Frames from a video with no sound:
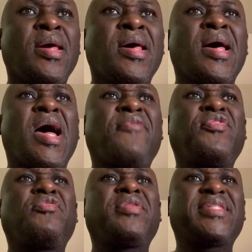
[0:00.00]
Have
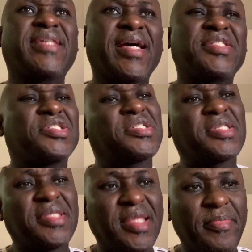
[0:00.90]
you
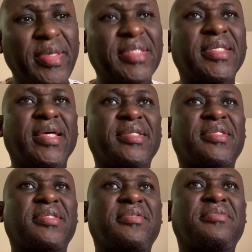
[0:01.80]
researched the
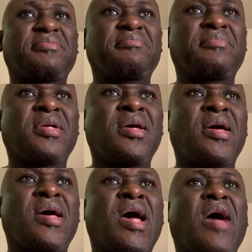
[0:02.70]
business?
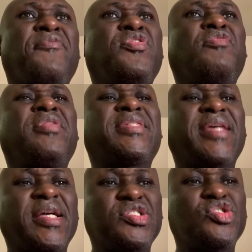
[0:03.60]
Have you
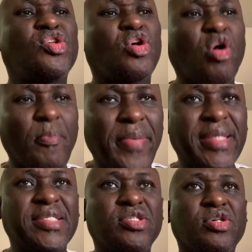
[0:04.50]
researched your
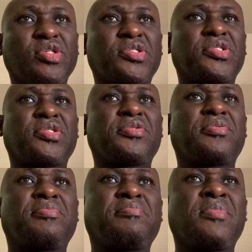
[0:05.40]
competitors?
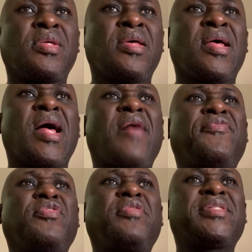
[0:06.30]
Have
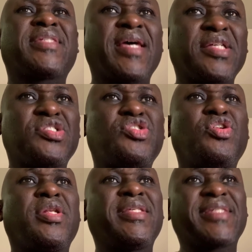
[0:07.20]
you researched
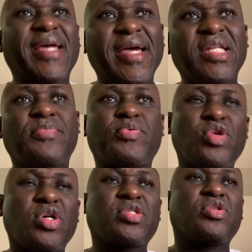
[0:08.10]
your desired
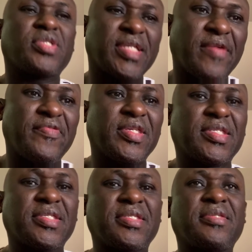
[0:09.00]
product or
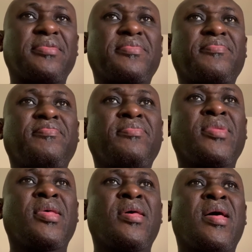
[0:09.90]
service?
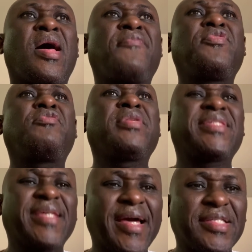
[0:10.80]
Have you
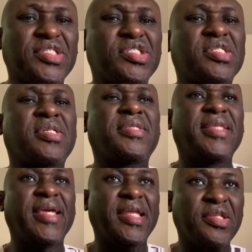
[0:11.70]
researched
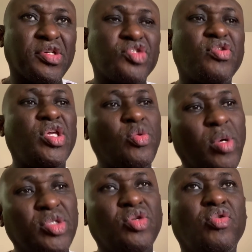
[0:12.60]
the industry you
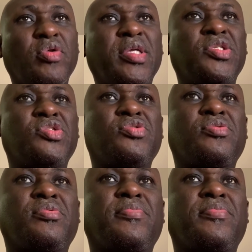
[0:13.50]
want to go into?